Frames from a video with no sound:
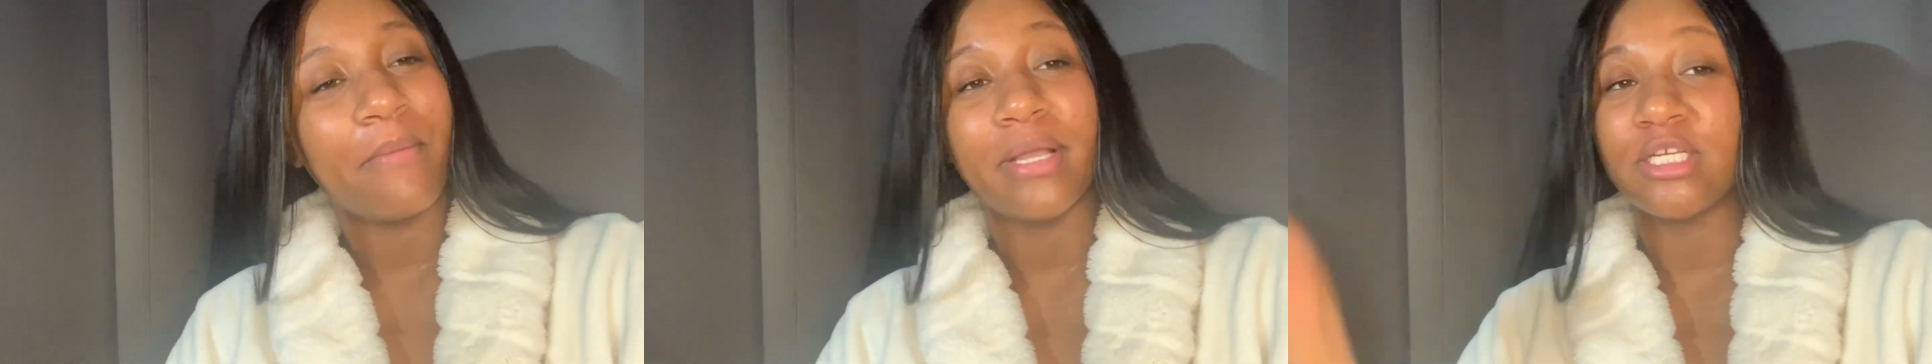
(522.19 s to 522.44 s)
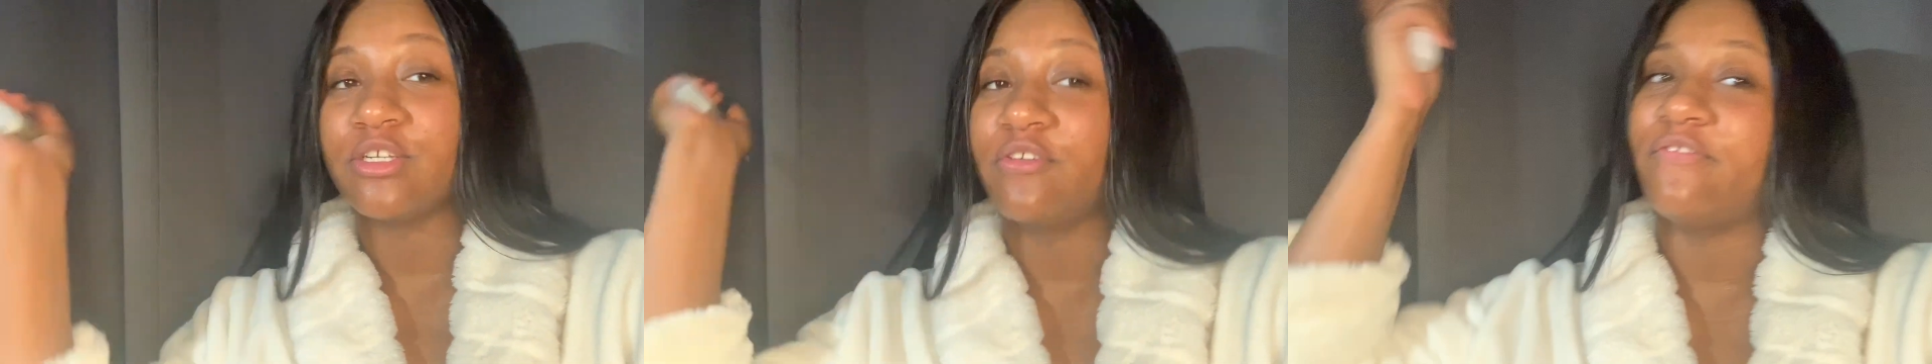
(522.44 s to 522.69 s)
Make
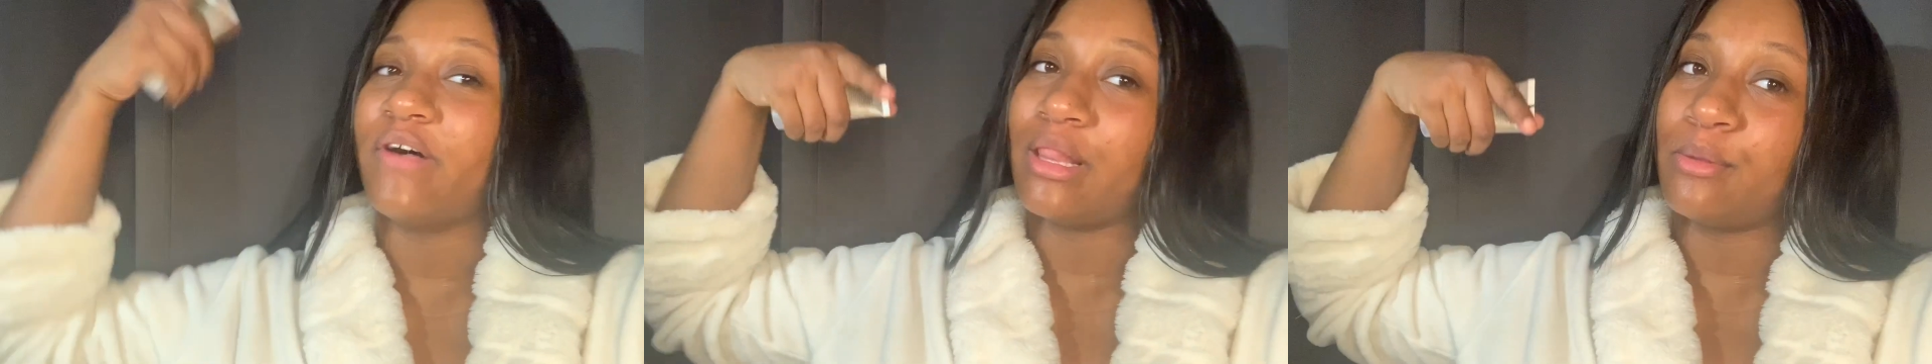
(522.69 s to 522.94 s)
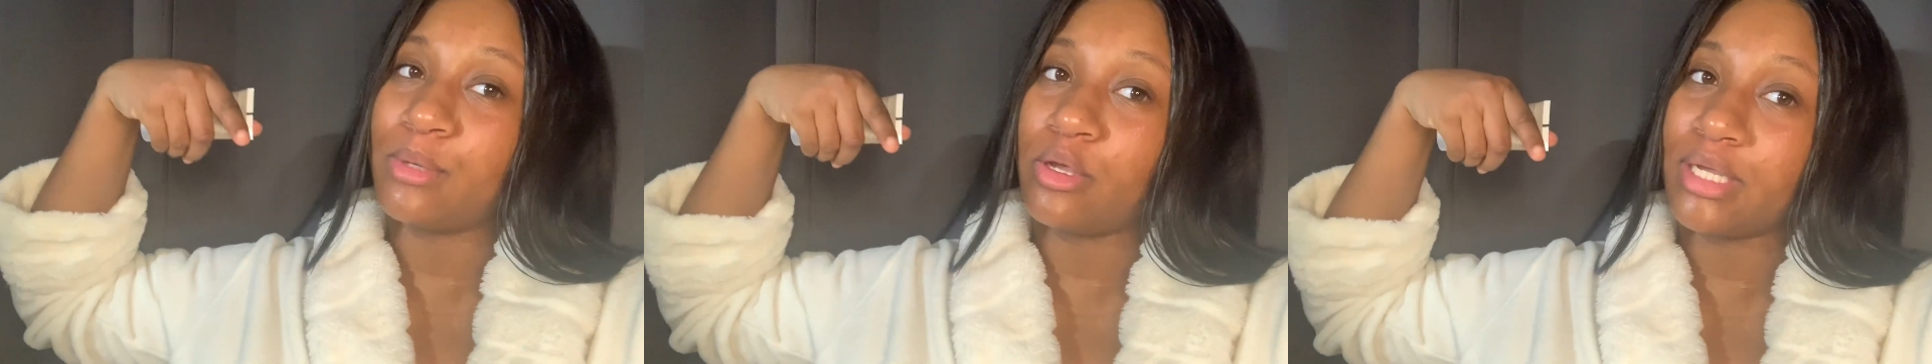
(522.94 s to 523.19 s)
sure you follow
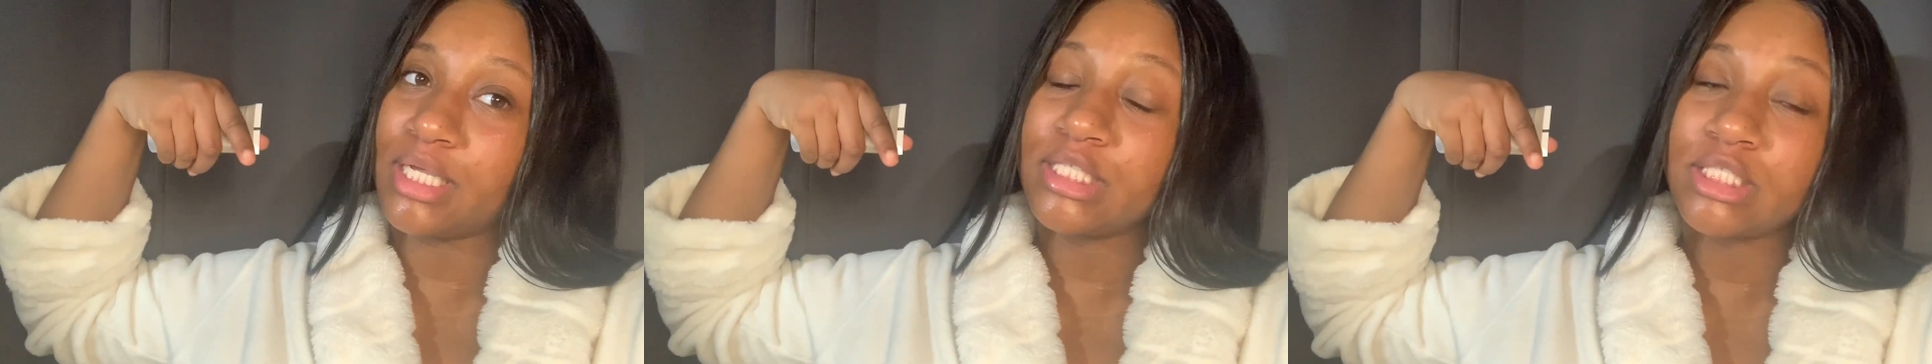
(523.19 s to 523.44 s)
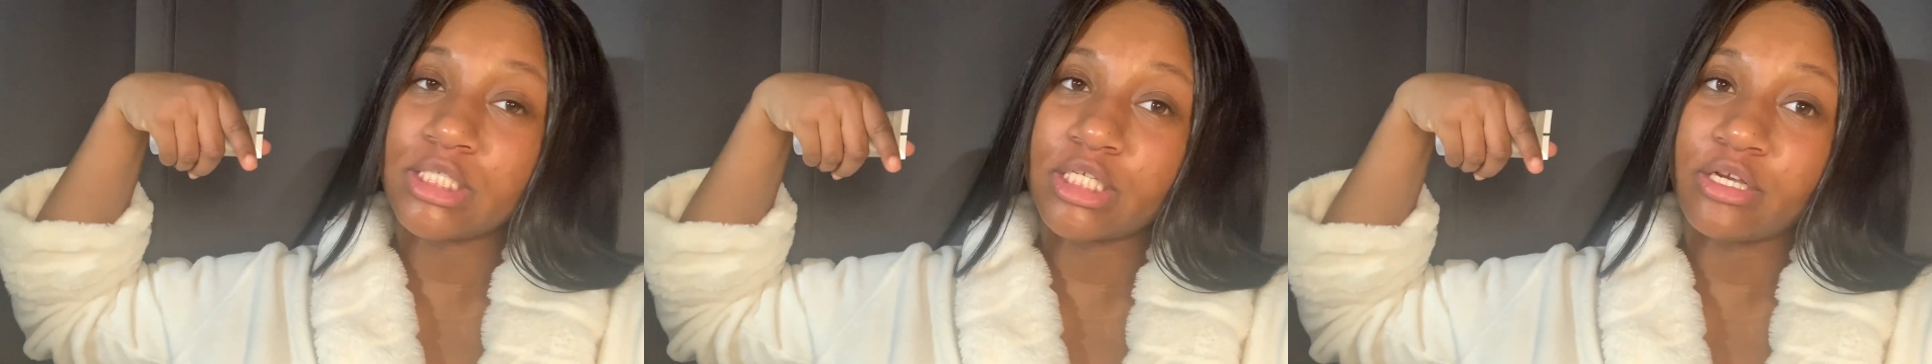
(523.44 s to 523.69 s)
me on
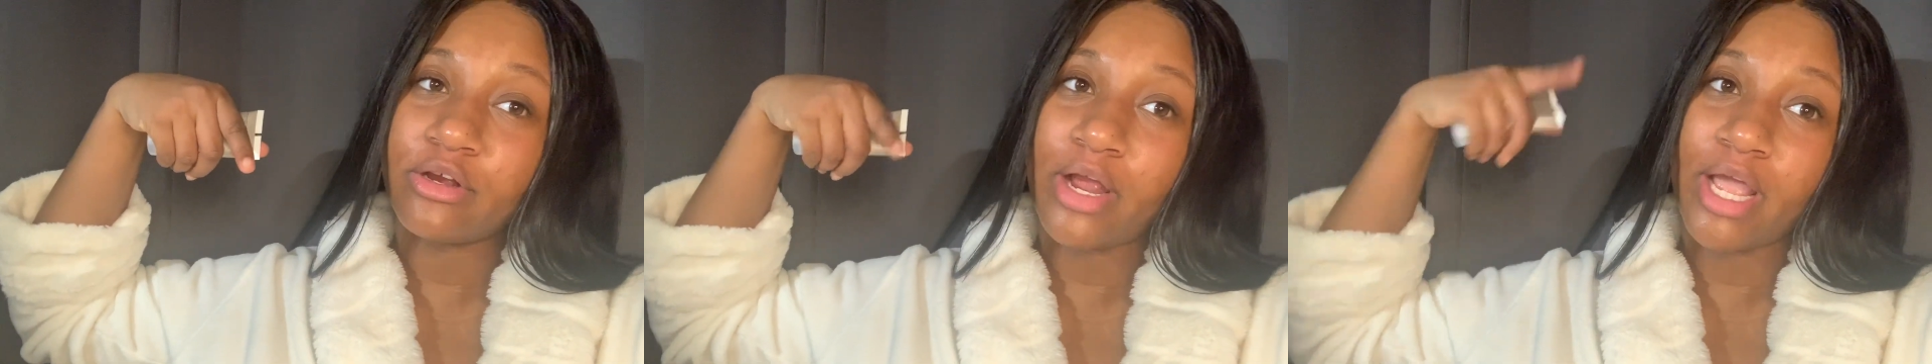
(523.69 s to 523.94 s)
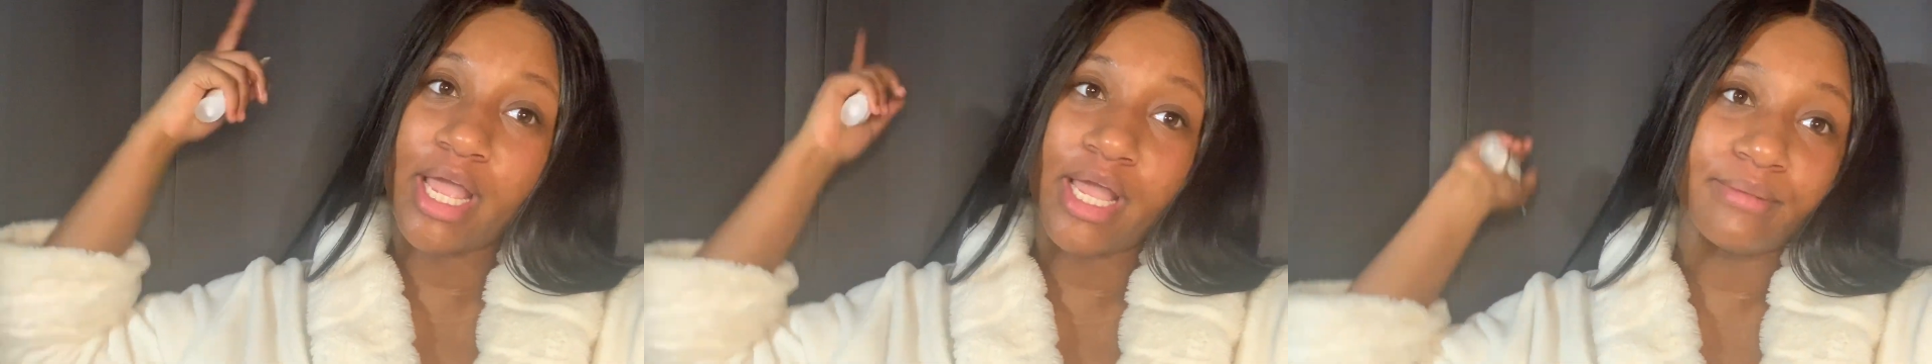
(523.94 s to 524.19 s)

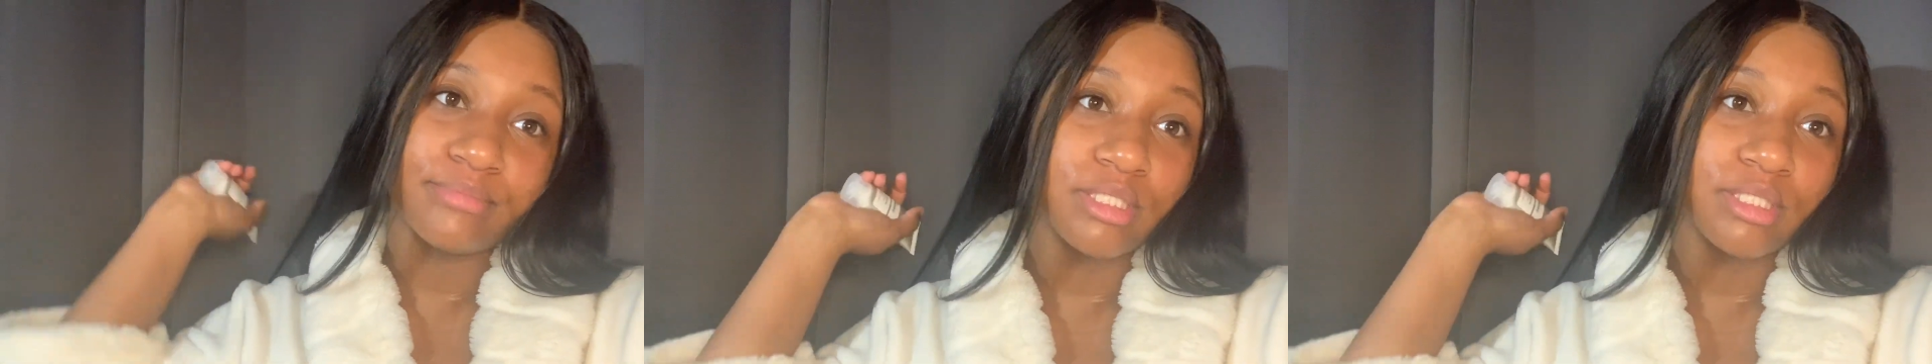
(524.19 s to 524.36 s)
Instagram,